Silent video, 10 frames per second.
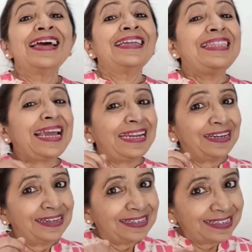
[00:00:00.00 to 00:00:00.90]

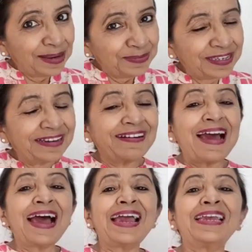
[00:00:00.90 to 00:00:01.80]
Then
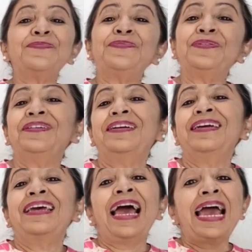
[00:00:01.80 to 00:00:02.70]
subscribe
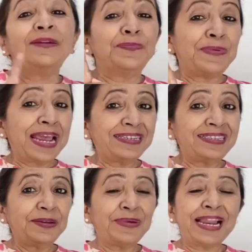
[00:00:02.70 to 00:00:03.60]
and press
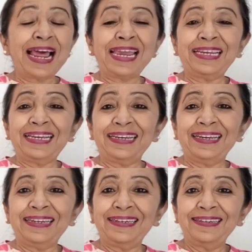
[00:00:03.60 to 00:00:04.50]
the bell
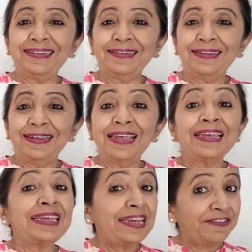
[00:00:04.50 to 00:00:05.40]
icon.
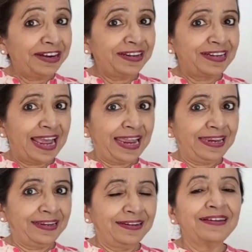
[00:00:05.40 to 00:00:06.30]
Give it a
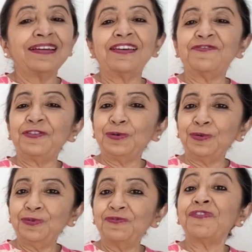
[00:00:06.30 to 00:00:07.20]
like if
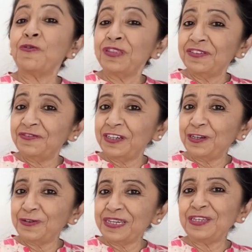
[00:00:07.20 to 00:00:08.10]
you found the video
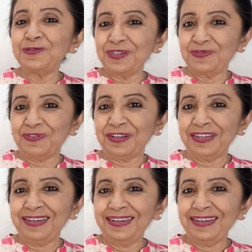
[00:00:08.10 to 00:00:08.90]
useful.